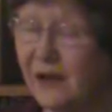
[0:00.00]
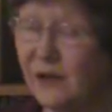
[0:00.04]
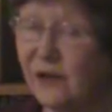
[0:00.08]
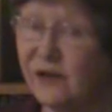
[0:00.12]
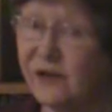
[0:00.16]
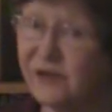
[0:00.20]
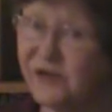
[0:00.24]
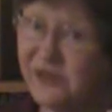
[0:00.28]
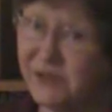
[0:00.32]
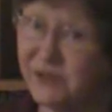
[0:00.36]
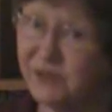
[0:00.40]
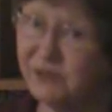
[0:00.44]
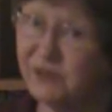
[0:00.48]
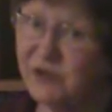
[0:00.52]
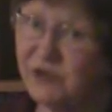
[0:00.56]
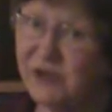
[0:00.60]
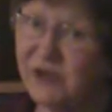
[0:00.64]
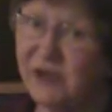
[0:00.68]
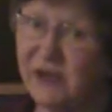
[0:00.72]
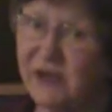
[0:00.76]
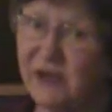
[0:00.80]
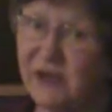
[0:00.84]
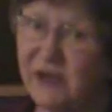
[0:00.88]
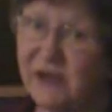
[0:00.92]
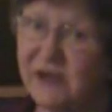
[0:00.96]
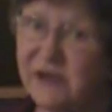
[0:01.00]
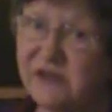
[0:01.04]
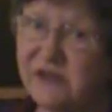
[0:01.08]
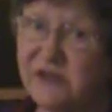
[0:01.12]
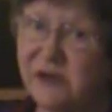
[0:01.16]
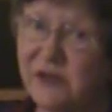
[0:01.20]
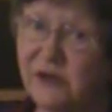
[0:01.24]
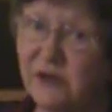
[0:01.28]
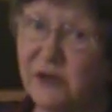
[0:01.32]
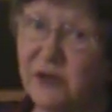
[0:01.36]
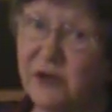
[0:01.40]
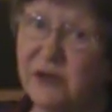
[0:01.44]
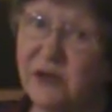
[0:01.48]
the subject headings that
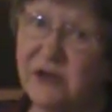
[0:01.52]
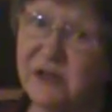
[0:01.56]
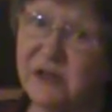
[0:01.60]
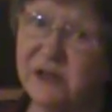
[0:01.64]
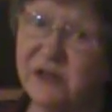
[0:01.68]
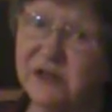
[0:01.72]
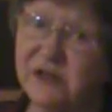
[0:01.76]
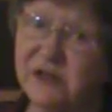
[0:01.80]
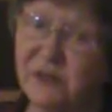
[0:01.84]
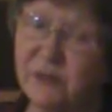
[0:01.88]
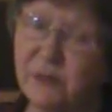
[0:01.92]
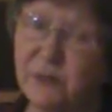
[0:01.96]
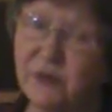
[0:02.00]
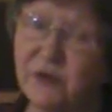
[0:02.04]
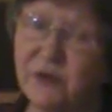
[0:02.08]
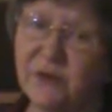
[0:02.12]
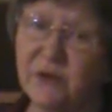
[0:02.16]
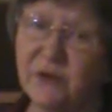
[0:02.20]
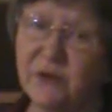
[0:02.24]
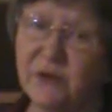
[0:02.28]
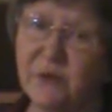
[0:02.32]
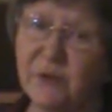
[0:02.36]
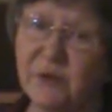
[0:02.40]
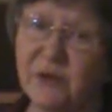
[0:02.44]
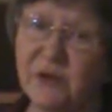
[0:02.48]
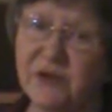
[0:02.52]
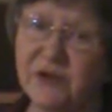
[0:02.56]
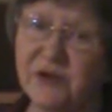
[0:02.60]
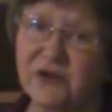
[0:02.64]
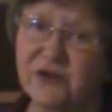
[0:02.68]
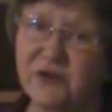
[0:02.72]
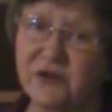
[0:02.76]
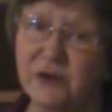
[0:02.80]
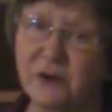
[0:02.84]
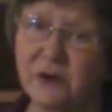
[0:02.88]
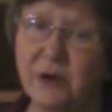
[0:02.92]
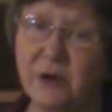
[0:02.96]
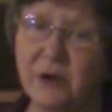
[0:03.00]
are in the SIP
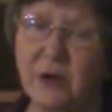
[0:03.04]
information